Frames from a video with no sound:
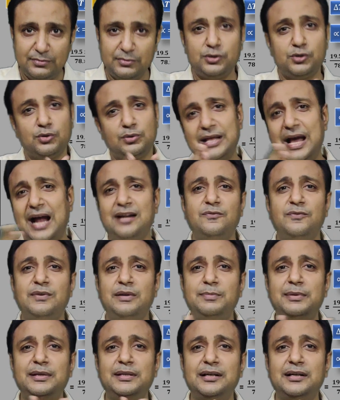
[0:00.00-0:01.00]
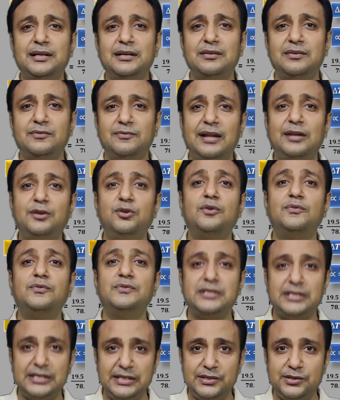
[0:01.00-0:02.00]
So that will be the value of
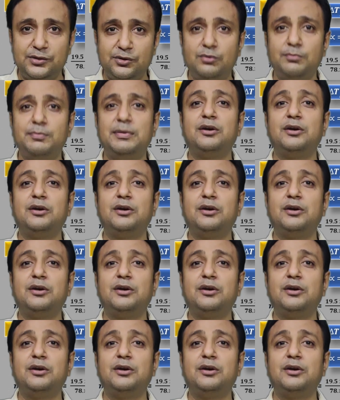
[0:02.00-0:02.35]
C0